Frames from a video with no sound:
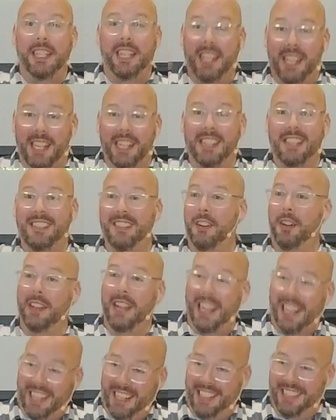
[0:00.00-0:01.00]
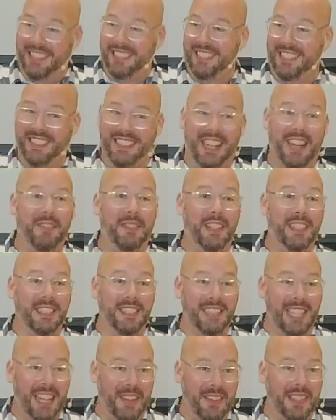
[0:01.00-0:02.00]
the kids, all that kind of stuff, like
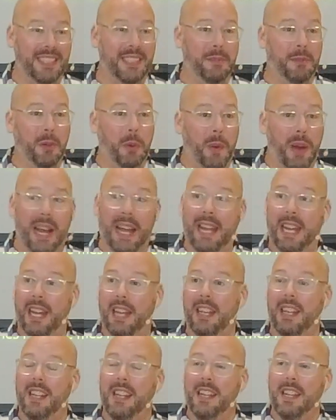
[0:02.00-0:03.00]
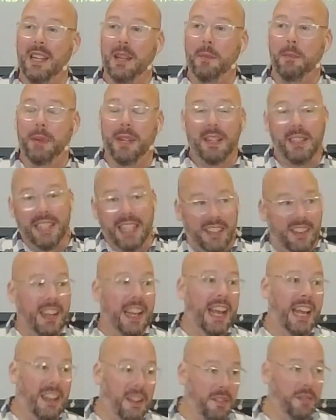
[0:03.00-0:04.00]
just having some quiet. But on the other
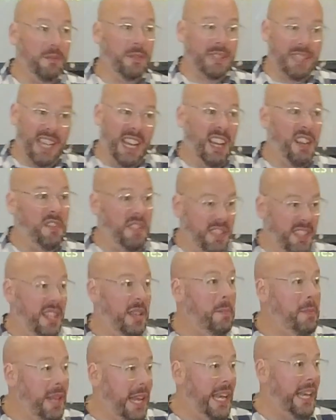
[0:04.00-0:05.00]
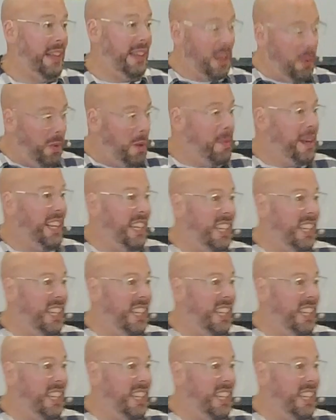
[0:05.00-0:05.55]
hand, it was kind of intimidating. Like, what am I